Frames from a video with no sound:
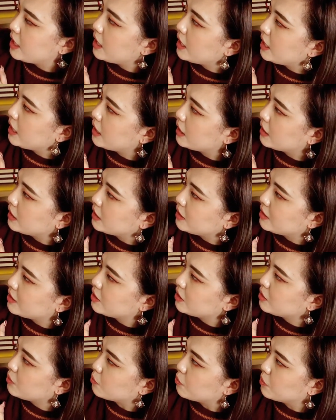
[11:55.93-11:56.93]
And it's
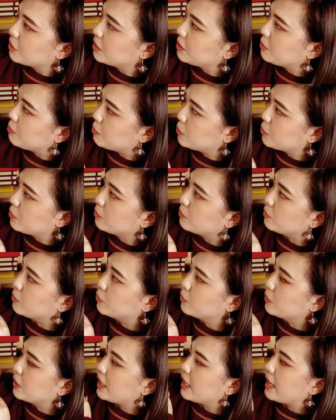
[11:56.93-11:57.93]
just really
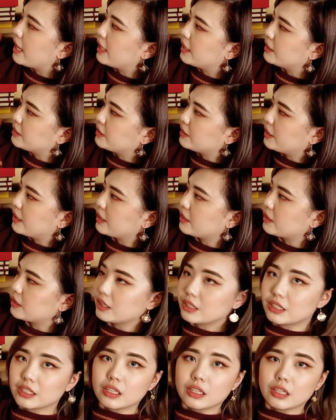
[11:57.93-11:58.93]
beautiful. It has like
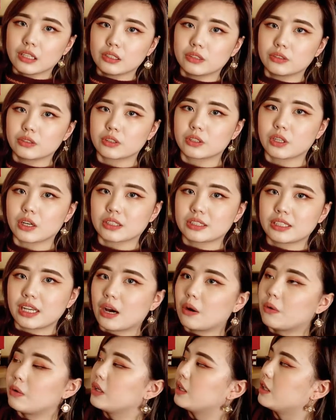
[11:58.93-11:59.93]
a little clock
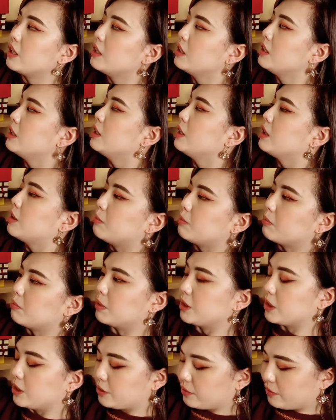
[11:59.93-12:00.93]
tower,
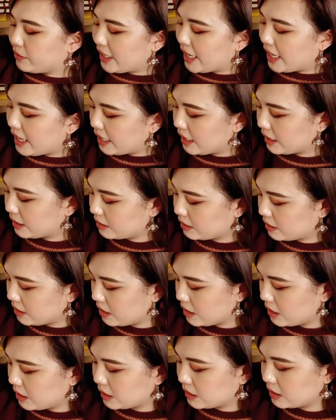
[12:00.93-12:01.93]
British flags, and